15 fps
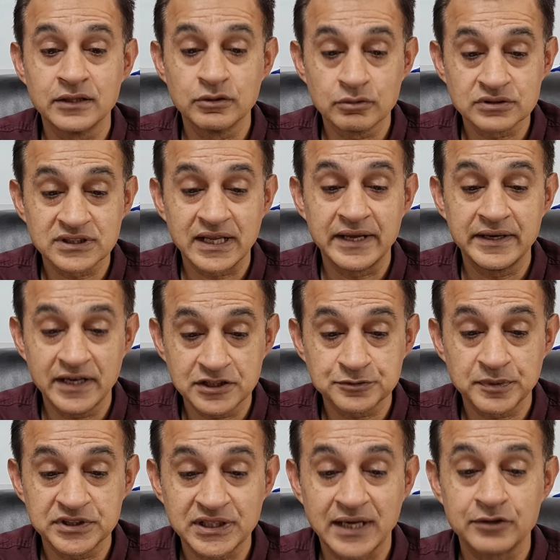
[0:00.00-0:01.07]
it looks like
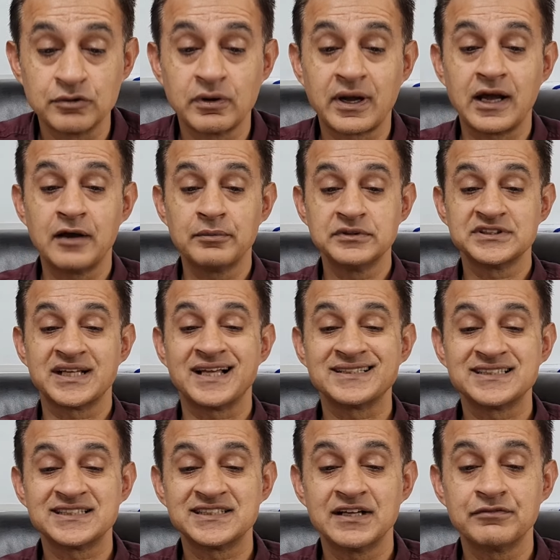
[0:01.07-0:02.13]
Nextbridge Hydrocarbons
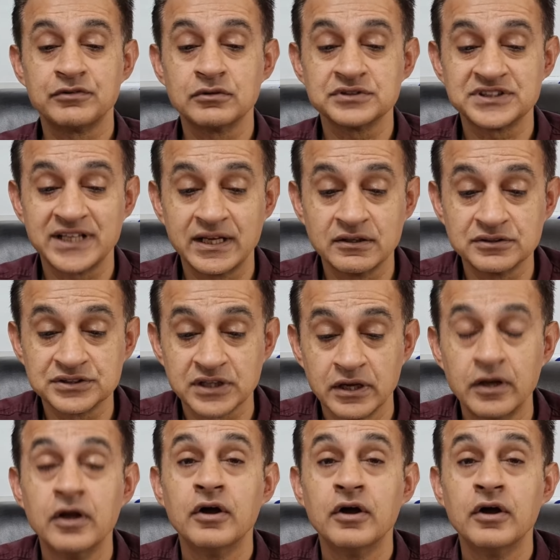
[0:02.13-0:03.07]
had several sales